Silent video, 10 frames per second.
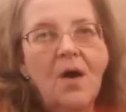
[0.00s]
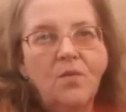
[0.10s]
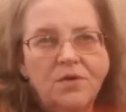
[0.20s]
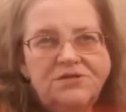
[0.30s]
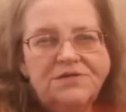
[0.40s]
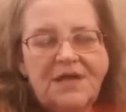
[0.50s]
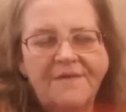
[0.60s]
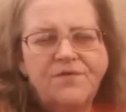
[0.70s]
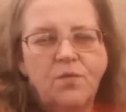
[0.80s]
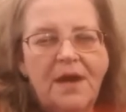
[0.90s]
We'll just
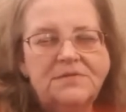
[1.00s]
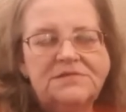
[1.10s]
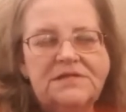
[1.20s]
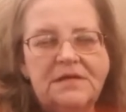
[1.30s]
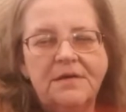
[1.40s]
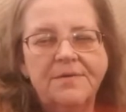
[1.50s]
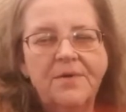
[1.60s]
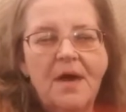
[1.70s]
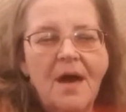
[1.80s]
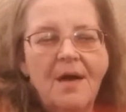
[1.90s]
have to wait and see.
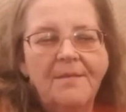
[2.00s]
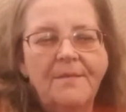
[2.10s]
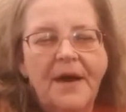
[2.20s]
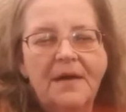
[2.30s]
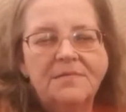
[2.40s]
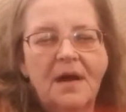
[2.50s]
But